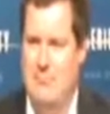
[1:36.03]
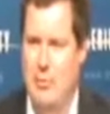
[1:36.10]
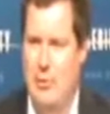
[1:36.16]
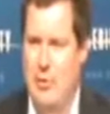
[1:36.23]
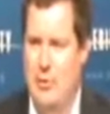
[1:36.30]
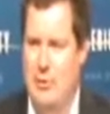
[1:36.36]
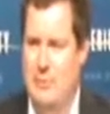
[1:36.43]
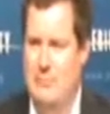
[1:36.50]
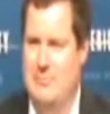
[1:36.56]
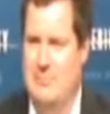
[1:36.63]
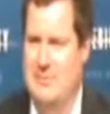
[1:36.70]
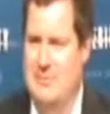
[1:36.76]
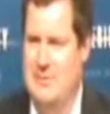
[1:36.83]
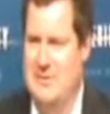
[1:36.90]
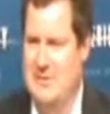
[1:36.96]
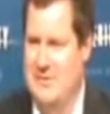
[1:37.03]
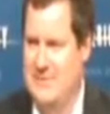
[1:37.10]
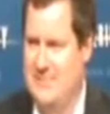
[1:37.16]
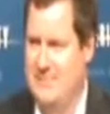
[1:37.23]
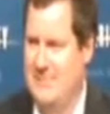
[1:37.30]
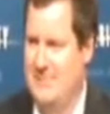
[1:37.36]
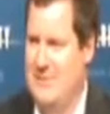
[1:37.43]

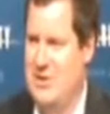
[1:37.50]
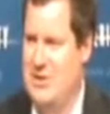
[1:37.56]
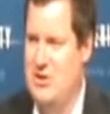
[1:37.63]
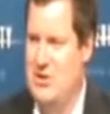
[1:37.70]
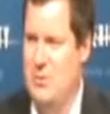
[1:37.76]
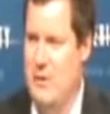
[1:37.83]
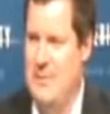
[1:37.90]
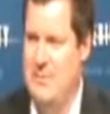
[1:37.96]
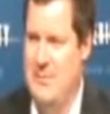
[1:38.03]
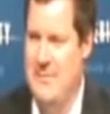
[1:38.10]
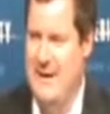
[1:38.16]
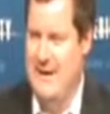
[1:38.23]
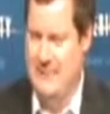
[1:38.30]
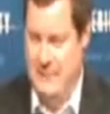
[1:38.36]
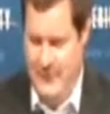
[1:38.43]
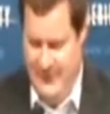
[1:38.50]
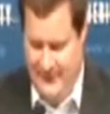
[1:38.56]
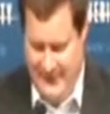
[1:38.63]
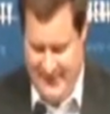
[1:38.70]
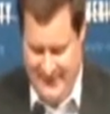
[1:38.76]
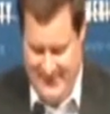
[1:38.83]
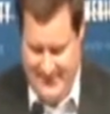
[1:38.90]
Brooms, sweep them out of
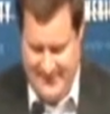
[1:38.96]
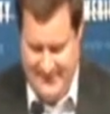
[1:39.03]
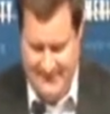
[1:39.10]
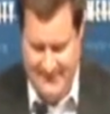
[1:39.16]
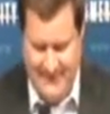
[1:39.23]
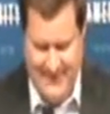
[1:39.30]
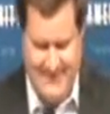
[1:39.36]
office.